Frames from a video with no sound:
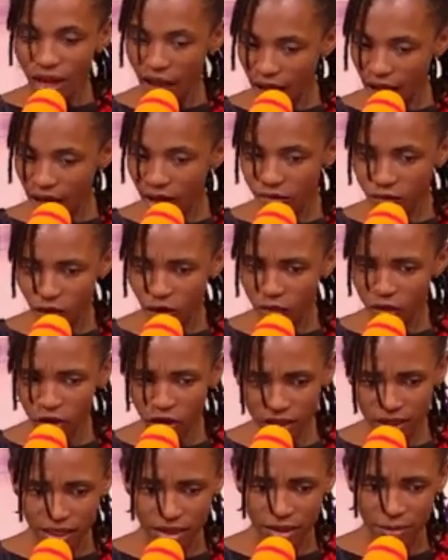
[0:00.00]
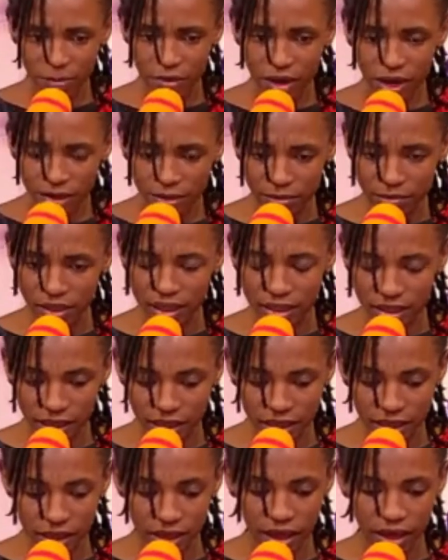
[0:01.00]
And of course there's pride mixed
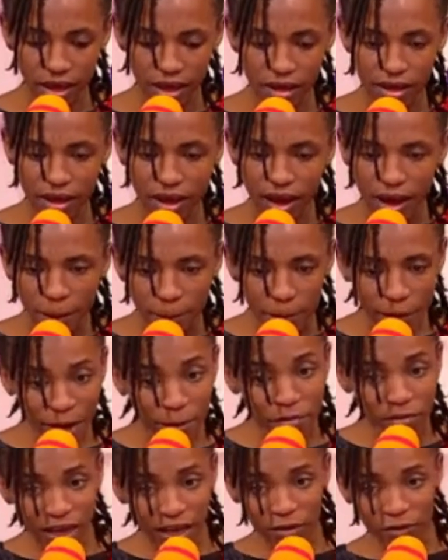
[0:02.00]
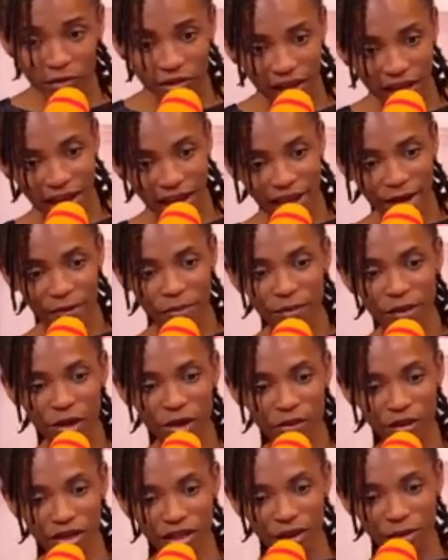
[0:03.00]
in there. But I'm thankful that I am
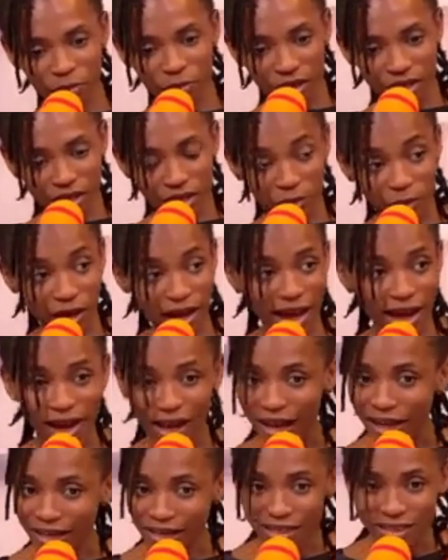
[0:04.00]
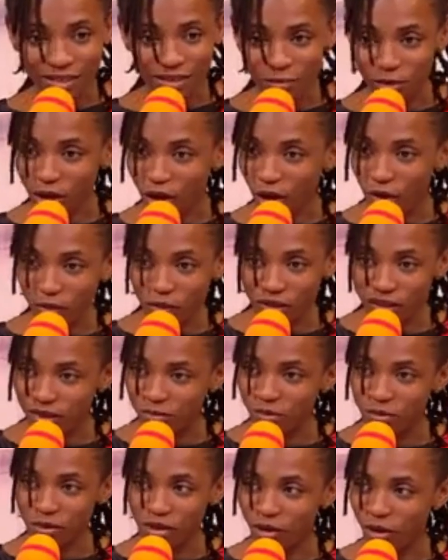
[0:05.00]
now in a place where I can be
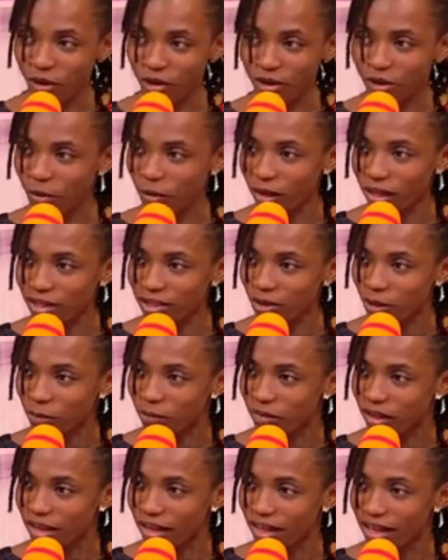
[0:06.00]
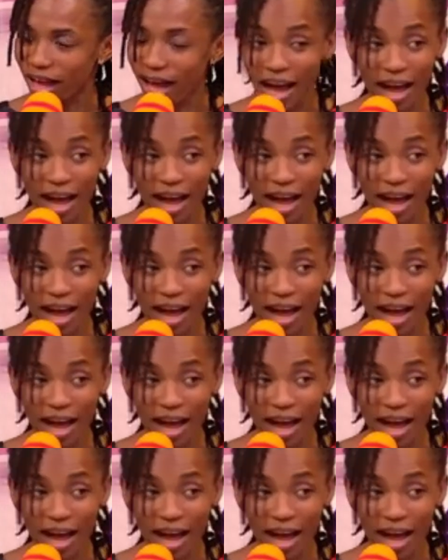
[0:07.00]
comfortable with not knowing something.